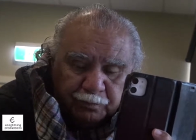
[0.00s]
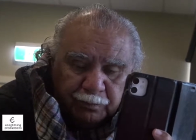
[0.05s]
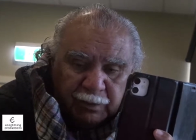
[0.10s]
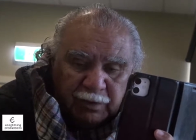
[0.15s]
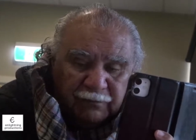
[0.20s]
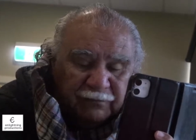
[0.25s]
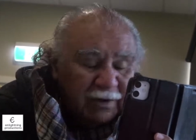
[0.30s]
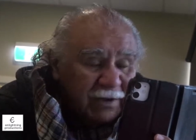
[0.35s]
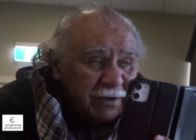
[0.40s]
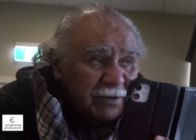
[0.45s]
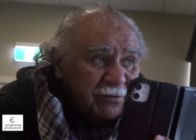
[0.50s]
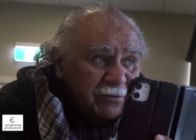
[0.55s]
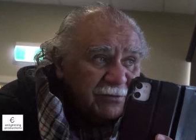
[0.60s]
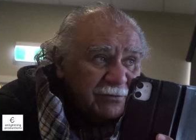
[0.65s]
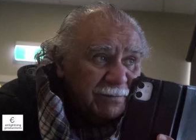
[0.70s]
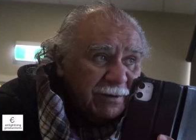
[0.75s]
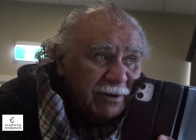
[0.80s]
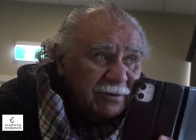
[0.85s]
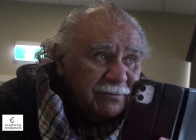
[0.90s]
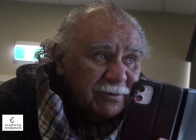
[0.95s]
if I can
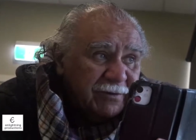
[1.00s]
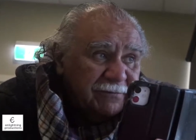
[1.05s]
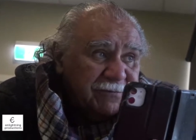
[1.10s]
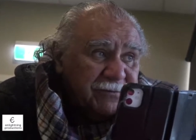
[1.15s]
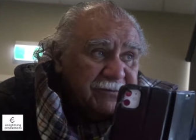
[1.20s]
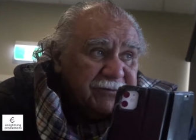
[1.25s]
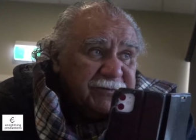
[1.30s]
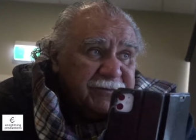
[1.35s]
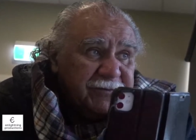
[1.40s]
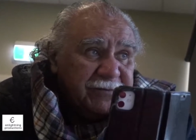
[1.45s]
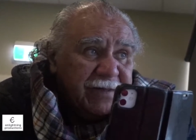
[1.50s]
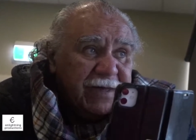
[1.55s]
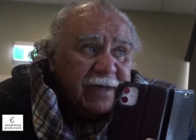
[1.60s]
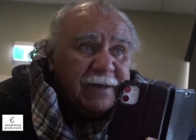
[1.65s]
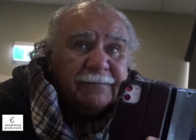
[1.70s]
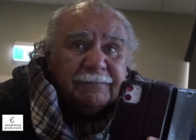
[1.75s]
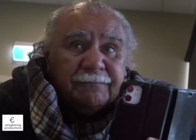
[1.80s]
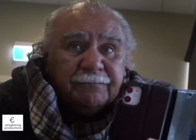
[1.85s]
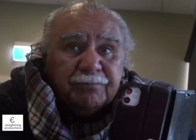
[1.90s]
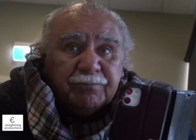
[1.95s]
just make reference to
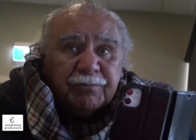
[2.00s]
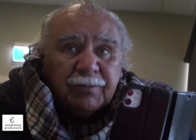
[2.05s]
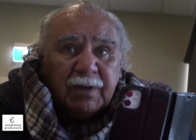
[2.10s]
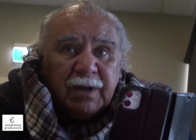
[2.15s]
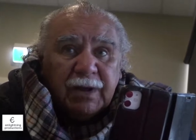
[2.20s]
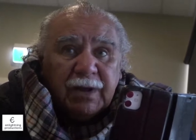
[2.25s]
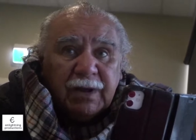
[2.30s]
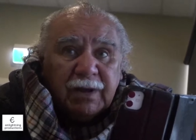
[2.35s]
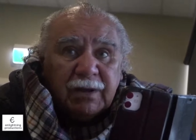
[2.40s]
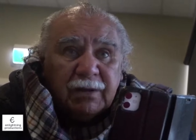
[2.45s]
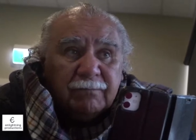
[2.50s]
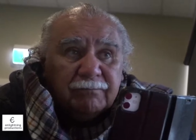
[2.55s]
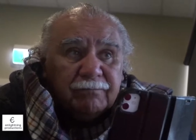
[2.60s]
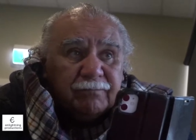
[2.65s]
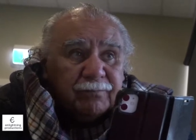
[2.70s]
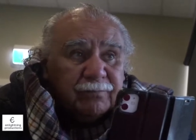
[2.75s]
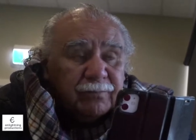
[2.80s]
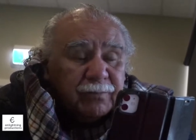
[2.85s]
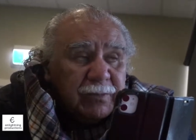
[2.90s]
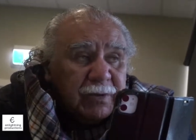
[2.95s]
that,
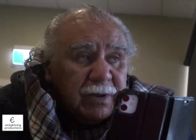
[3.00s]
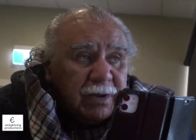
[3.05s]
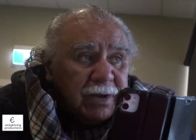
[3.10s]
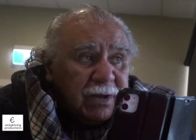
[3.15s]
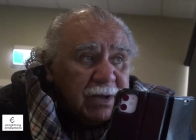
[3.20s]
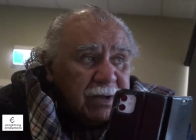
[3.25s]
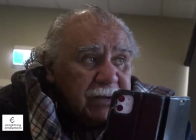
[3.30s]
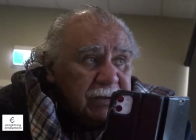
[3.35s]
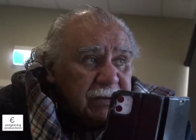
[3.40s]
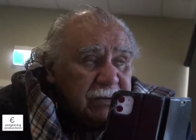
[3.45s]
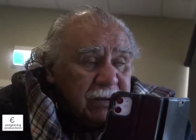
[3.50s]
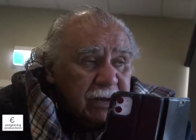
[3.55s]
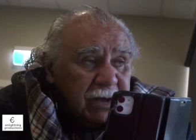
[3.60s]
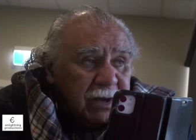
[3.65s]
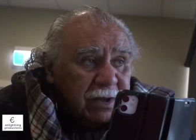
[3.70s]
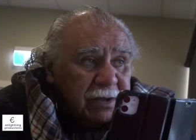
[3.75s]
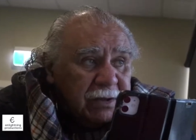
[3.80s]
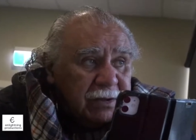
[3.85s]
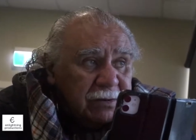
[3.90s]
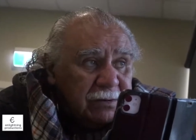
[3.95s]
um, I,
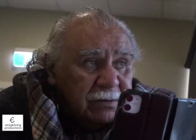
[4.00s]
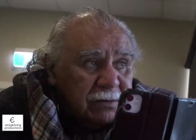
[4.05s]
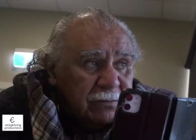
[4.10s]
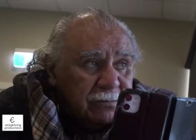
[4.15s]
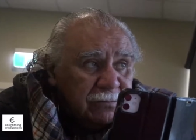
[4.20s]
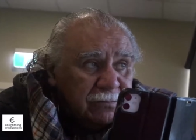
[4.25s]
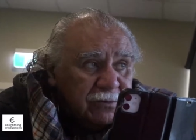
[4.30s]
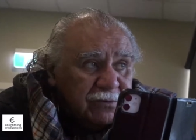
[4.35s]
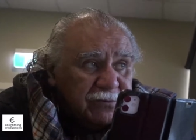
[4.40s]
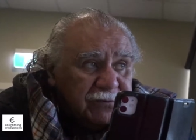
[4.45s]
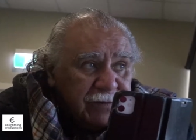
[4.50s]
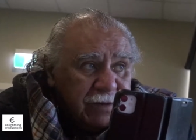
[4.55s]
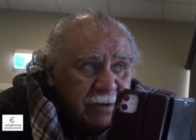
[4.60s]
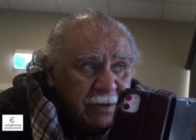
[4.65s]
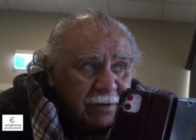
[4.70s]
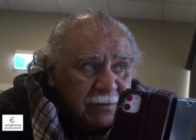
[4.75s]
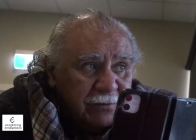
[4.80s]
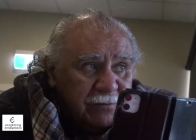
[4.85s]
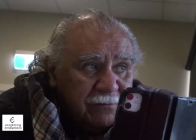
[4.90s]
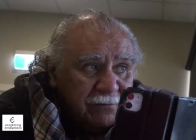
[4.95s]
I was the
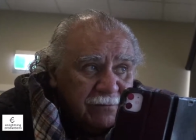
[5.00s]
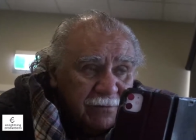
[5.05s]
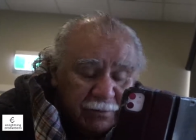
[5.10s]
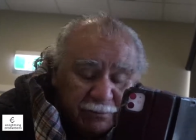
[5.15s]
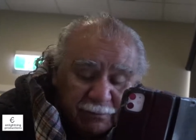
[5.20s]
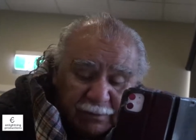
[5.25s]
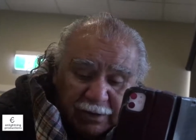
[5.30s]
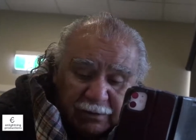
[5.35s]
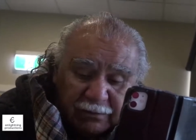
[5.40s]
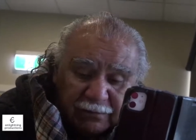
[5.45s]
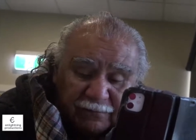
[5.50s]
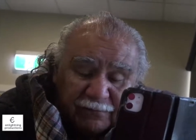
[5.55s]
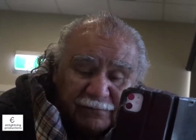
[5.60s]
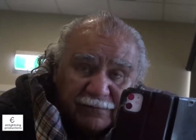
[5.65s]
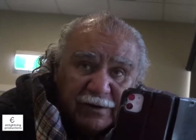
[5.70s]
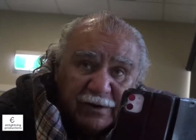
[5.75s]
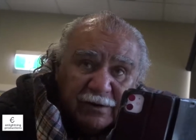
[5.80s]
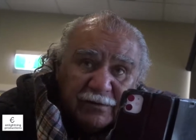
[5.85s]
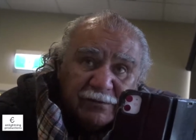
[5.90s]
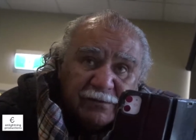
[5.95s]
head of the Malcolm
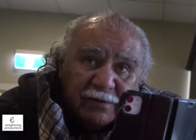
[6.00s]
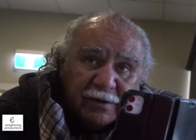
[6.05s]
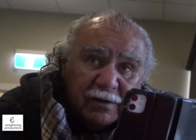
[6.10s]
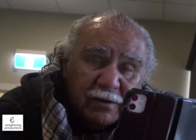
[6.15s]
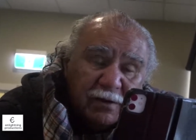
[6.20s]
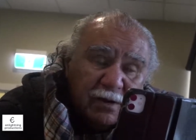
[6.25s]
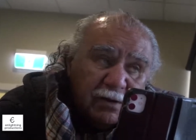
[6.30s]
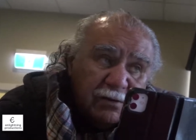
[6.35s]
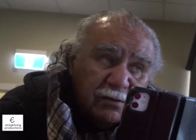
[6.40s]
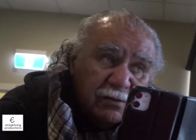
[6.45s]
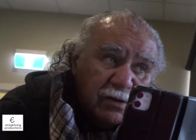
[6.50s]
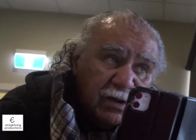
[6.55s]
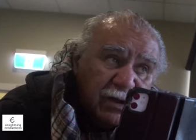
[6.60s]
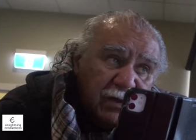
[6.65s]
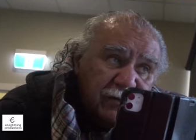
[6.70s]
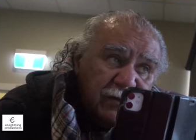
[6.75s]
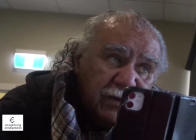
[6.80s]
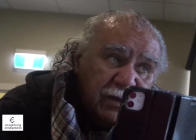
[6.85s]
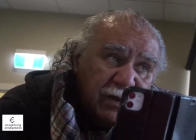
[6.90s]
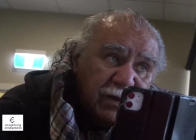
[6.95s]
Fraser and
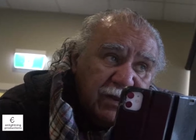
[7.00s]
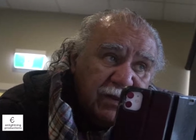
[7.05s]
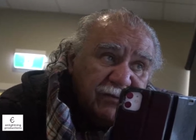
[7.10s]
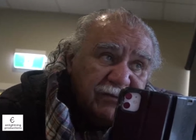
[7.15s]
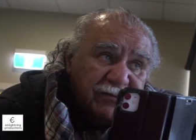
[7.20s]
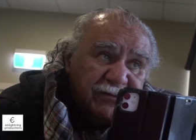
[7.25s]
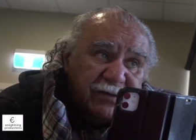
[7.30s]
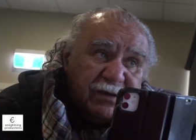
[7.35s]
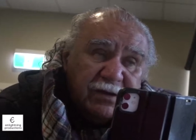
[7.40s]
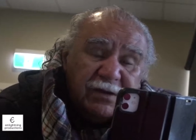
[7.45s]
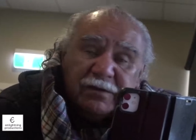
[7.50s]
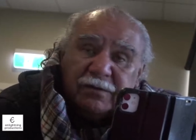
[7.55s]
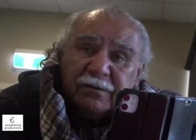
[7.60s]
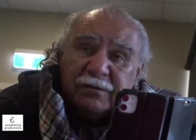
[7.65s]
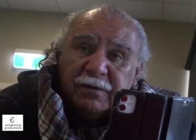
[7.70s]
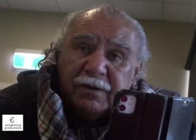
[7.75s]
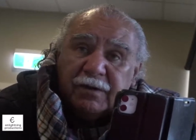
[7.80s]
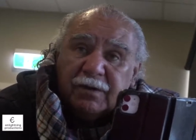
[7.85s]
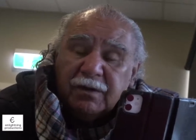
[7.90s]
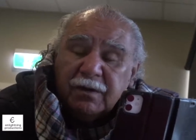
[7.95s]
uh, the N A C,
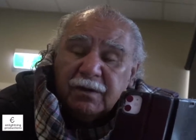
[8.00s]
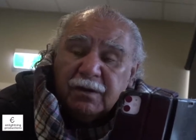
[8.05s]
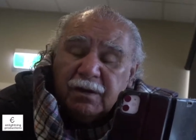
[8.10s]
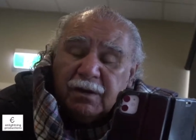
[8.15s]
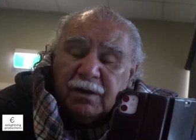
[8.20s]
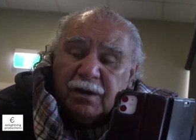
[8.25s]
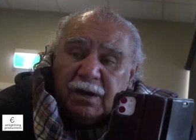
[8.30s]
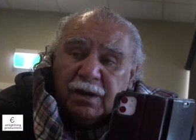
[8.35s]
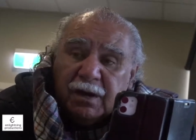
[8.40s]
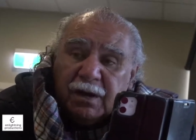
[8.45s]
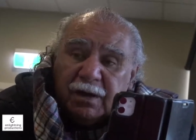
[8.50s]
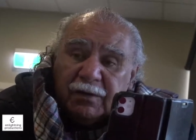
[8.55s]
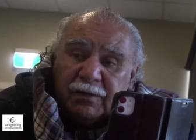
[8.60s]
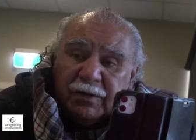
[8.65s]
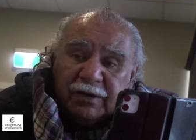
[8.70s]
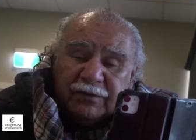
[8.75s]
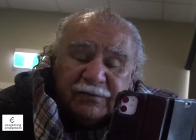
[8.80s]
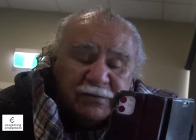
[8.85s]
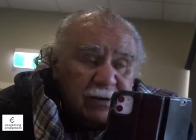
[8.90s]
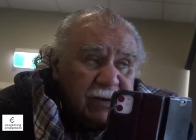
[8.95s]
uh,
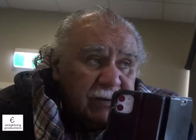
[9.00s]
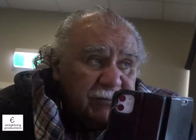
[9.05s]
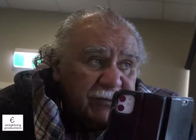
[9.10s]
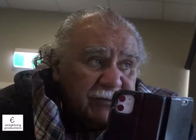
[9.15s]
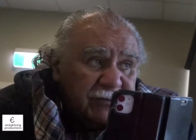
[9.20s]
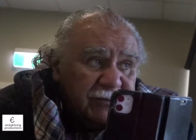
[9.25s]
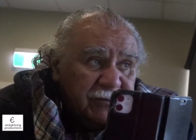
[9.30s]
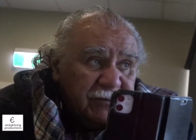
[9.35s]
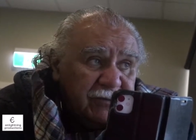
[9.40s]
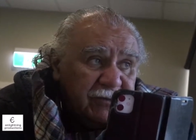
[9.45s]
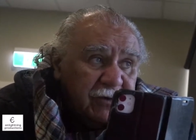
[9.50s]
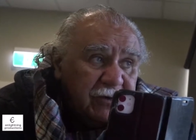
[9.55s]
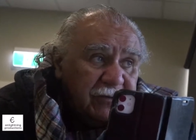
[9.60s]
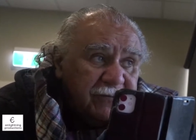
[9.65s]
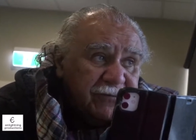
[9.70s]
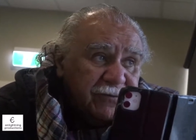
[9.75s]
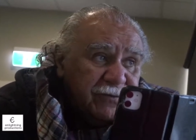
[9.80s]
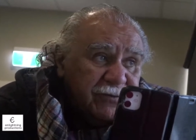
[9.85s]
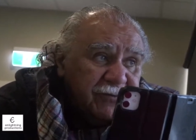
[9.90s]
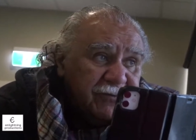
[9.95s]
National Aboriginal
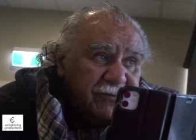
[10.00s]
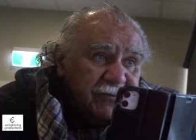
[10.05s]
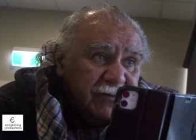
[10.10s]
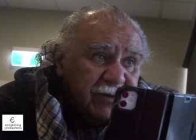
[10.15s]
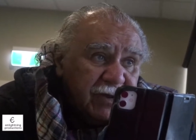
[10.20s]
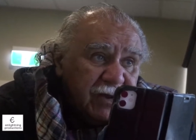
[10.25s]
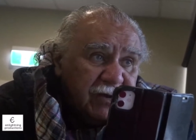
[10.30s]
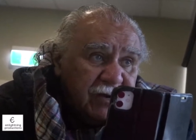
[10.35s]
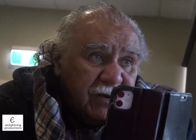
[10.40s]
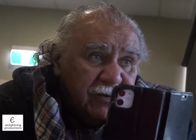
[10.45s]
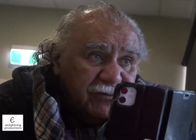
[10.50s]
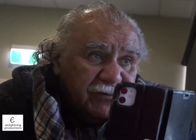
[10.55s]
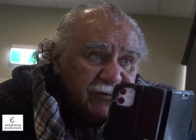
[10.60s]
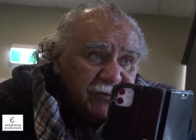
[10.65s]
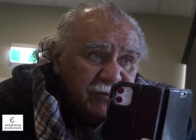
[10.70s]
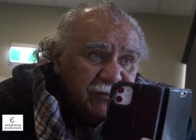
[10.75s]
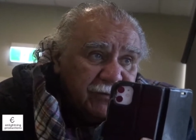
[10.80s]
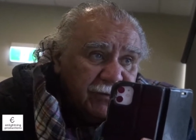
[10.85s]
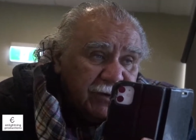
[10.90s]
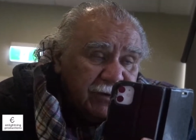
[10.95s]
Conference. Uh, I was the
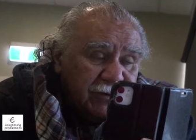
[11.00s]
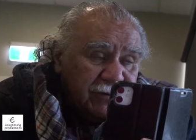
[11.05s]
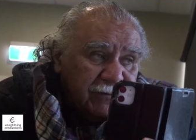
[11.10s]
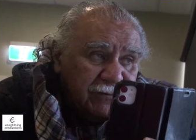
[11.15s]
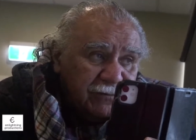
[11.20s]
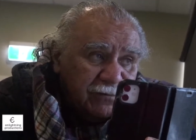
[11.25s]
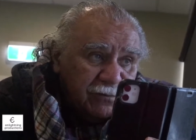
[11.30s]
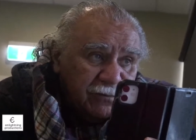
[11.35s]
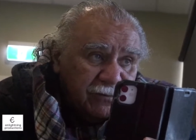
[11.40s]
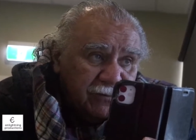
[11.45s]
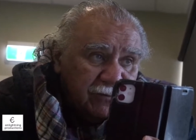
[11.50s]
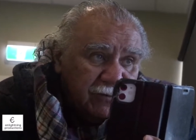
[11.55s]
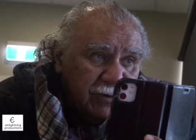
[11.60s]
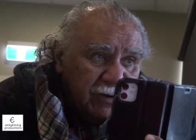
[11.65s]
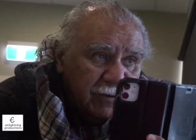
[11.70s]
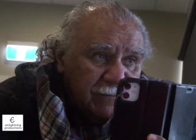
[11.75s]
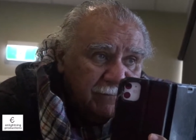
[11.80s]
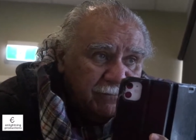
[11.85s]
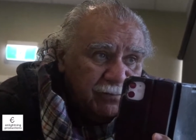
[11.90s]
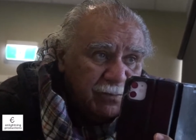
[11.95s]
director for
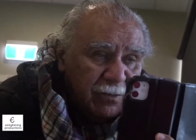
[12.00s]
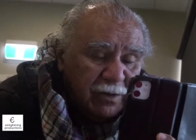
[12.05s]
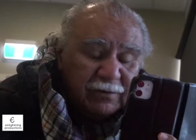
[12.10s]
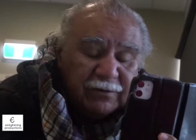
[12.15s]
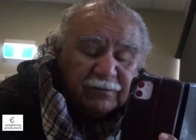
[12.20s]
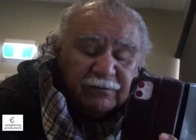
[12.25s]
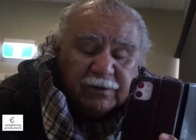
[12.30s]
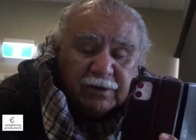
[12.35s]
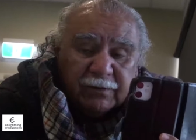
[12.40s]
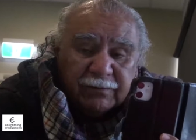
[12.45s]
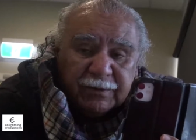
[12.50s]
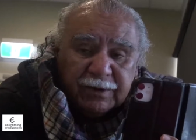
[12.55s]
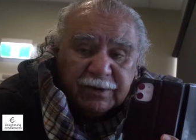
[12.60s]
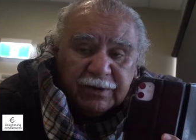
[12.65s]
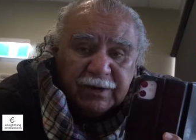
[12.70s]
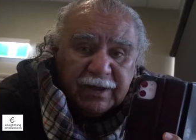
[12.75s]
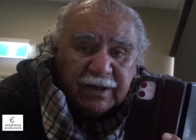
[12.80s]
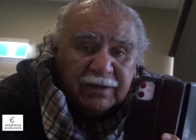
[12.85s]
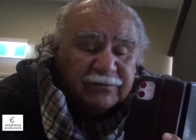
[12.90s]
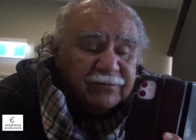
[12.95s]
um, developing a
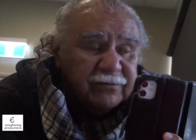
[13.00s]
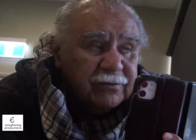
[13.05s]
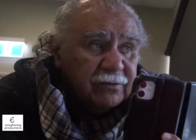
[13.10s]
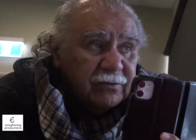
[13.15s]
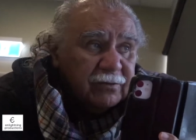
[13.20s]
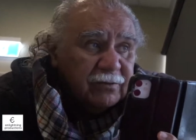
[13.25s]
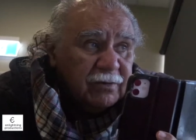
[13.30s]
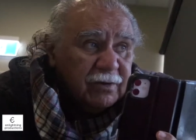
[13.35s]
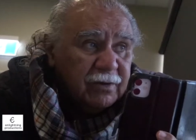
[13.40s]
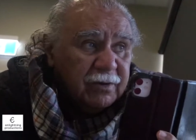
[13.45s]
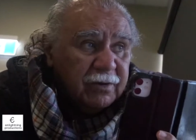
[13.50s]
national